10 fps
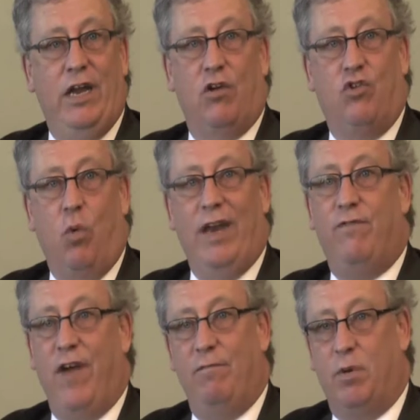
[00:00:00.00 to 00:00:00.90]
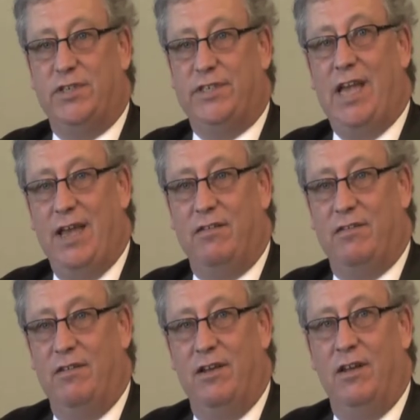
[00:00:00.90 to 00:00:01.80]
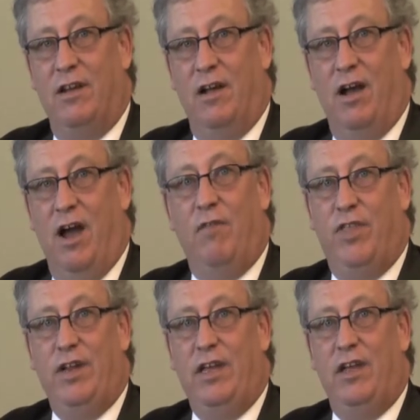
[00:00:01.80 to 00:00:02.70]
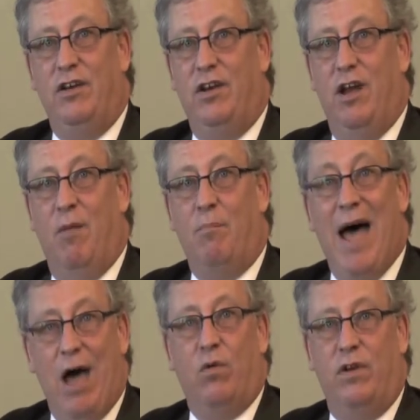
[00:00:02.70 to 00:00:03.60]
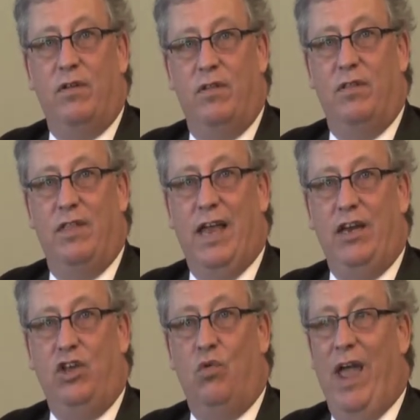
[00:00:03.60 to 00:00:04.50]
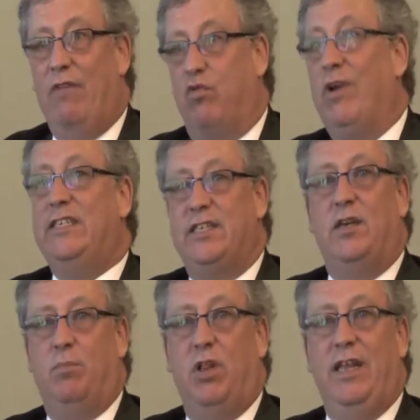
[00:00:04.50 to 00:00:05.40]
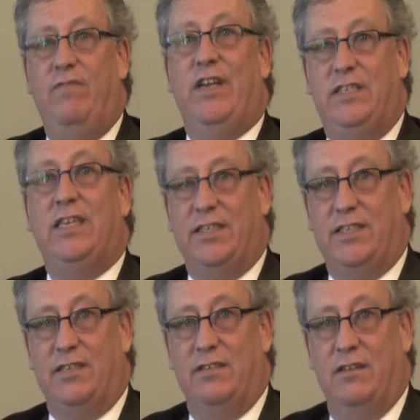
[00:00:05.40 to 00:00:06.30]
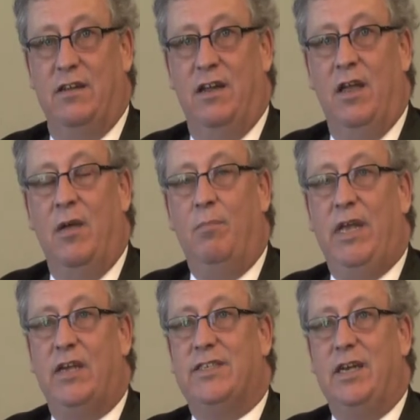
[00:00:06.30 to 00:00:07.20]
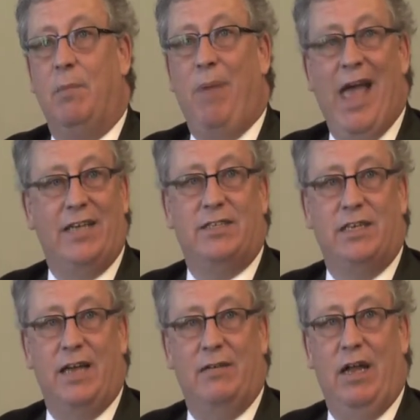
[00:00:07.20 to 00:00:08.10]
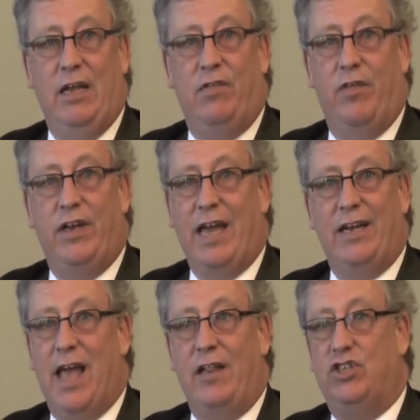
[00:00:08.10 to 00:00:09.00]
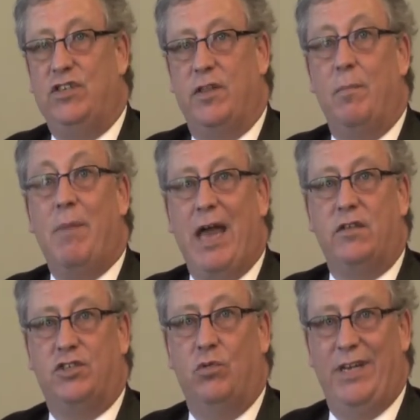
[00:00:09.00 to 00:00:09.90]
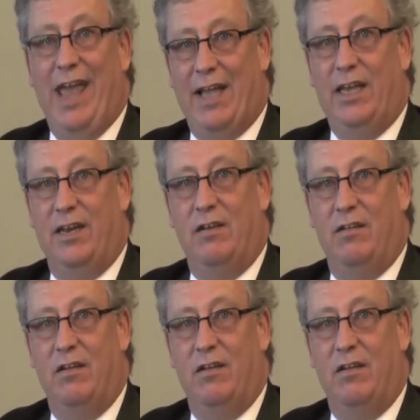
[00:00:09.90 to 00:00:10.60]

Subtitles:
or 25% of the amount that you have reason to believe exists, because in the past, either the technologies and models to attack it